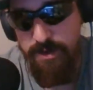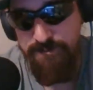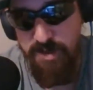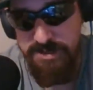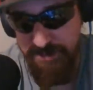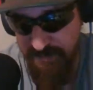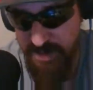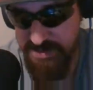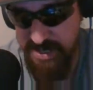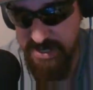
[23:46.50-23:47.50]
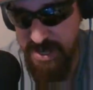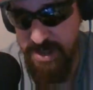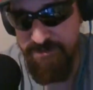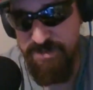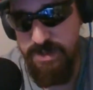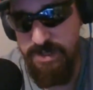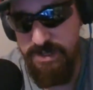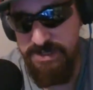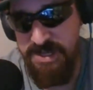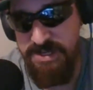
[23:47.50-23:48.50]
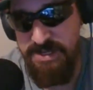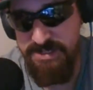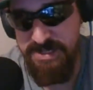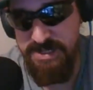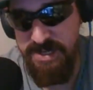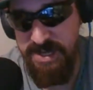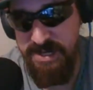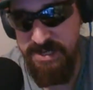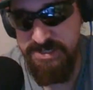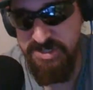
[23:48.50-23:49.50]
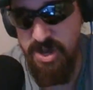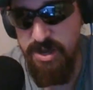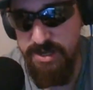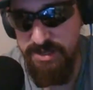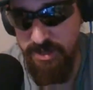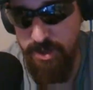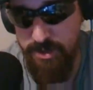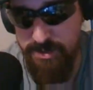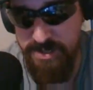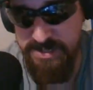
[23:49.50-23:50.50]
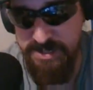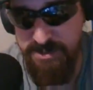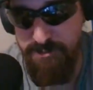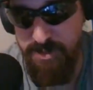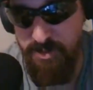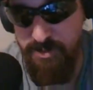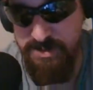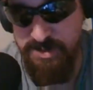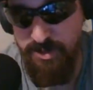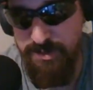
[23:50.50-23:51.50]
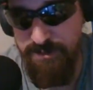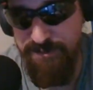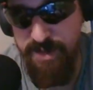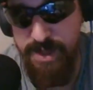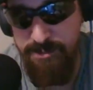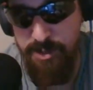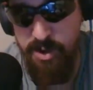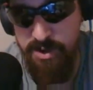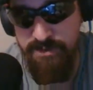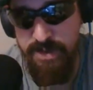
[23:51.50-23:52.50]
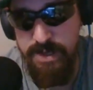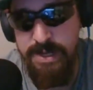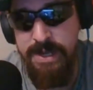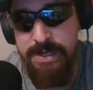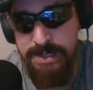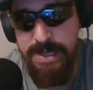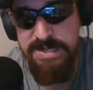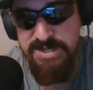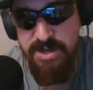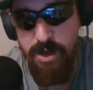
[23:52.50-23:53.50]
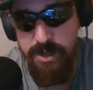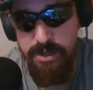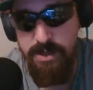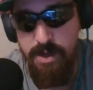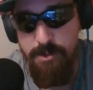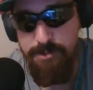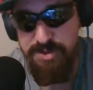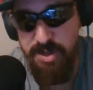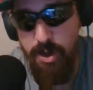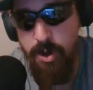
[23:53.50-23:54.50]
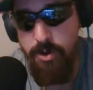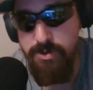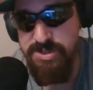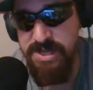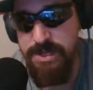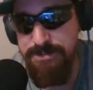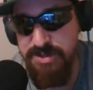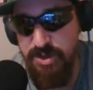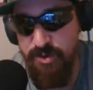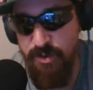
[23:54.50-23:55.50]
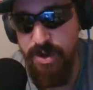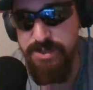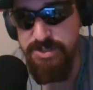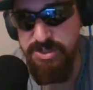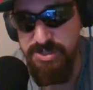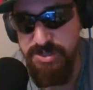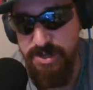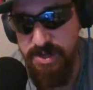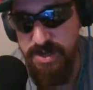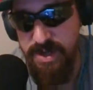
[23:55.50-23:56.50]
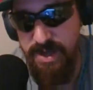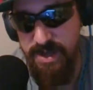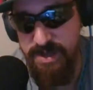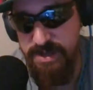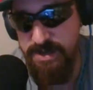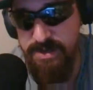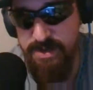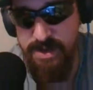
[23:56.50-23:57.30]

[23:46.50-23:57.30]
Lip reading: Frosted Flakes kind of have the tendency to get soggy the longer they sit in milk. So the flake part of it can get soggy, but the oats keeps the crunch and